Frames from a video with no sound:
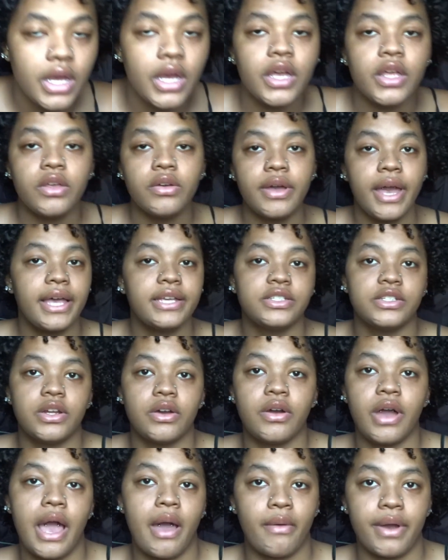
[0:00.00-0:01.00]
You guys
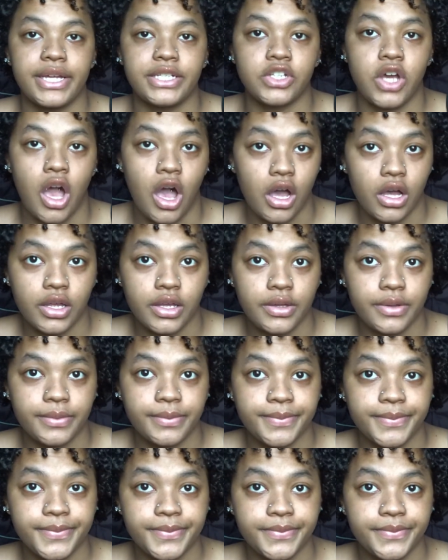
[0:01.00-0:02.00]
know how I talk.
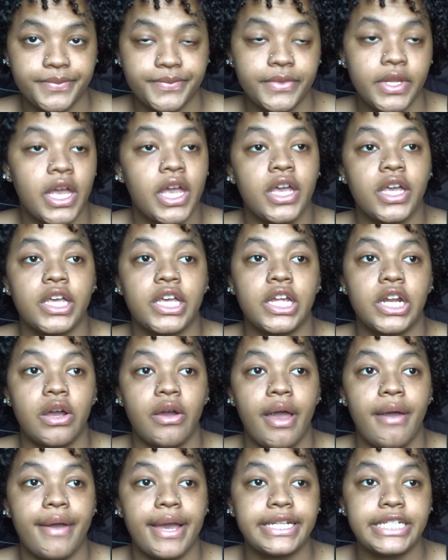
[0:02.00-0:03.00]
You know
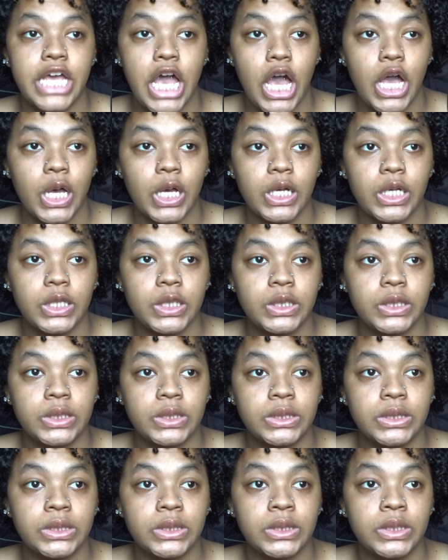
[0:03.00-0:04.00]
how I talk.
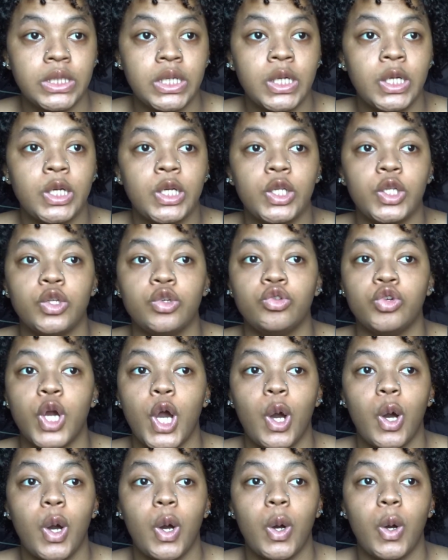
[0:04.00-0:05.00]
You
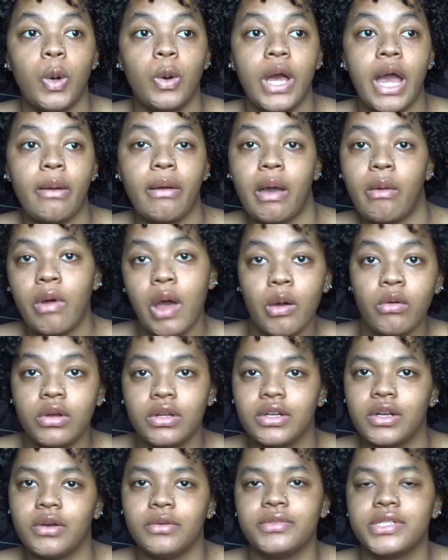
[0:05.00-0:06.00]
know how I walk.
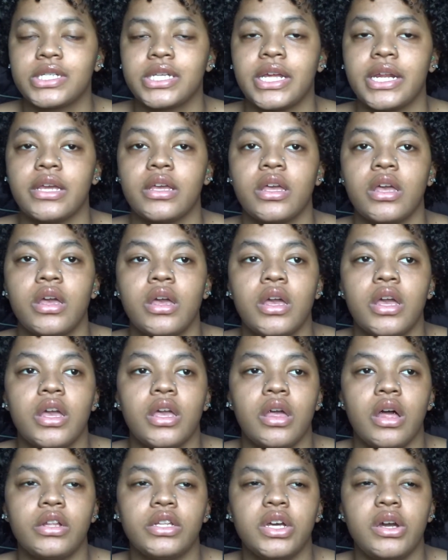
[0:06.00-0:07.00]
No, just kidding.
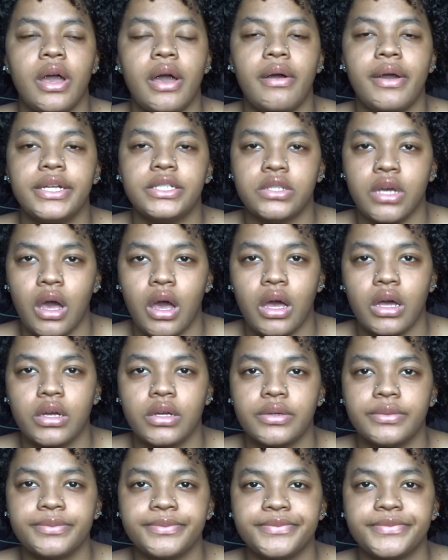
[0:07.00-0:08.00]
Y'all know how I
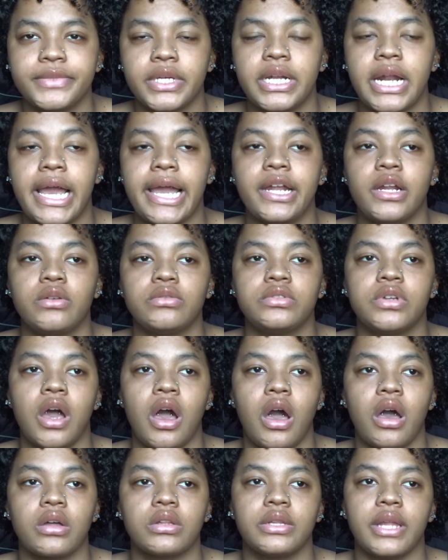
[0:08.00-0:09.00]
talk, and I don't
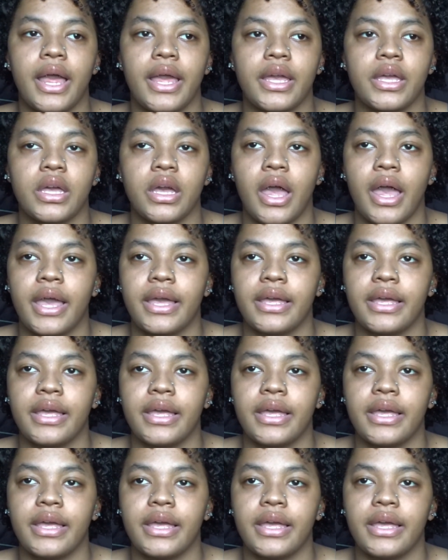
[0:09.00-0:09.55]
talk like, I